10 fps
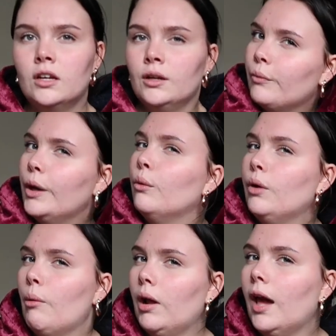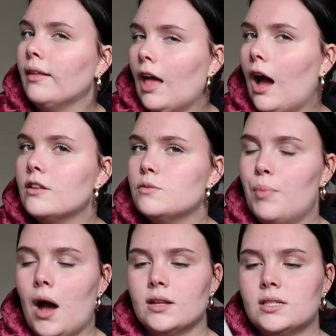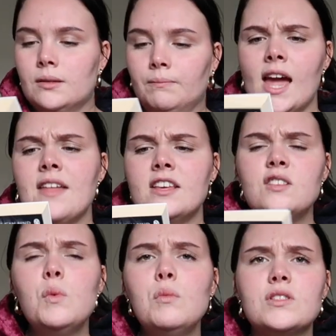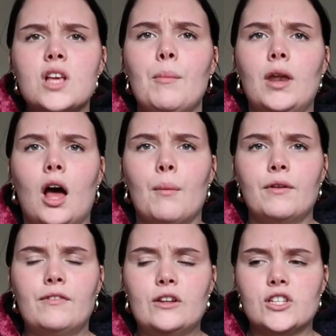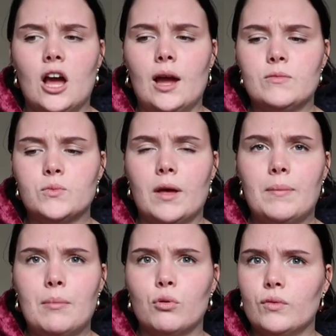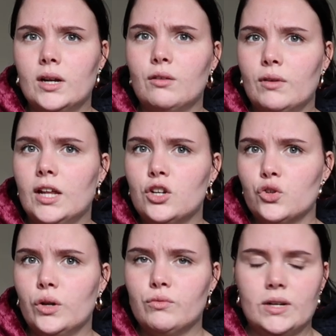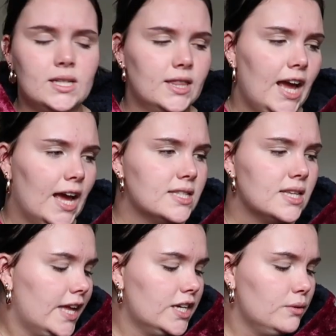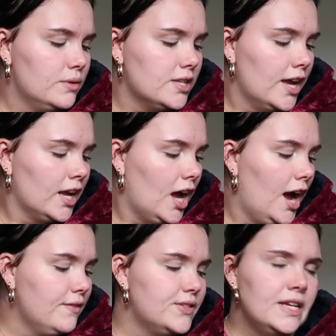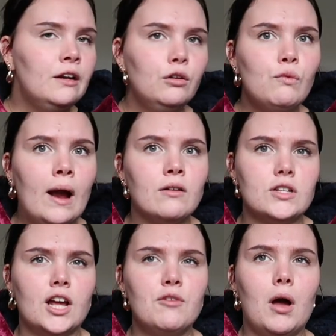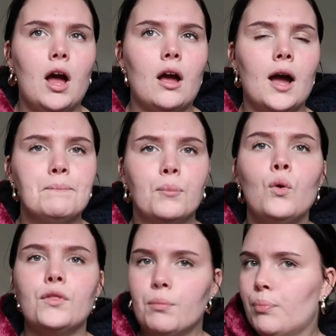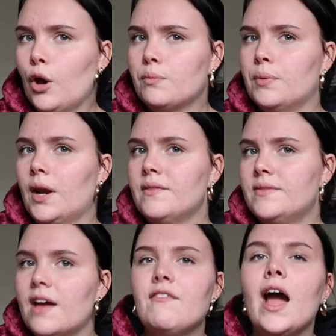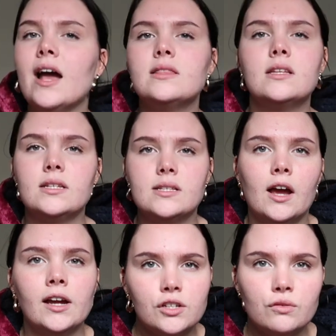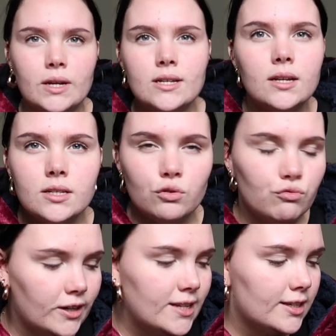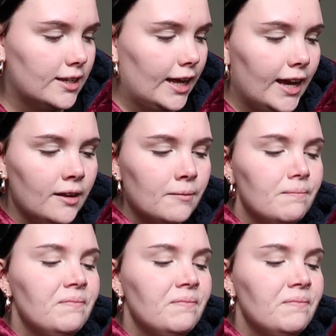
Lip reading: We all know I like that. But yeah, this one was coming up a few times where people really enjoyed reading this. And I was like, I've seen it around, and I bought the book, but I've never had the desire to read it until recently.